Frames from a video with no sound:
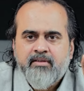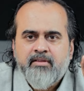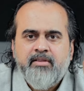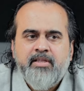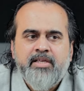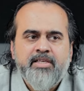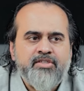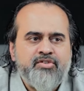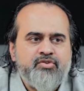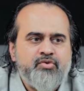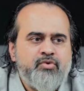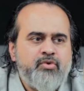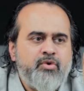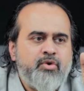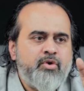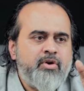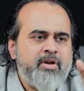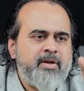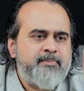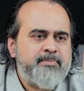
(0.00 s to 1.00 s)
these two
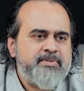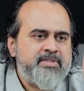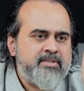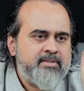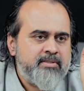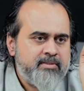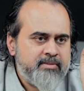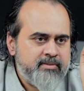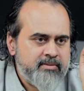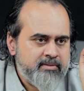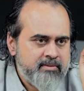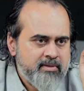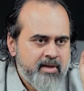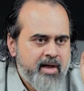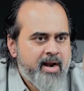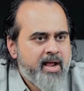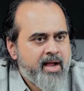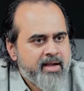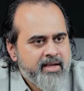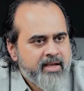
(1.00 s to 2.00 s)
grown-ups
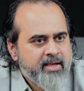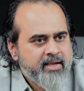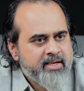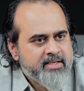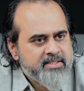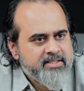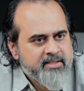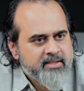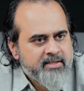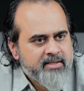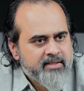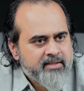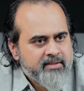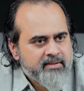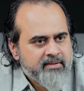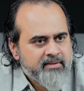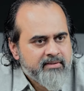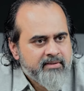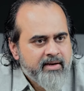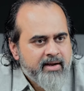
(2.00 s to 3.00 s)
are hugging each
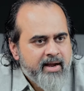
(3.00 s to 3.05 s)
other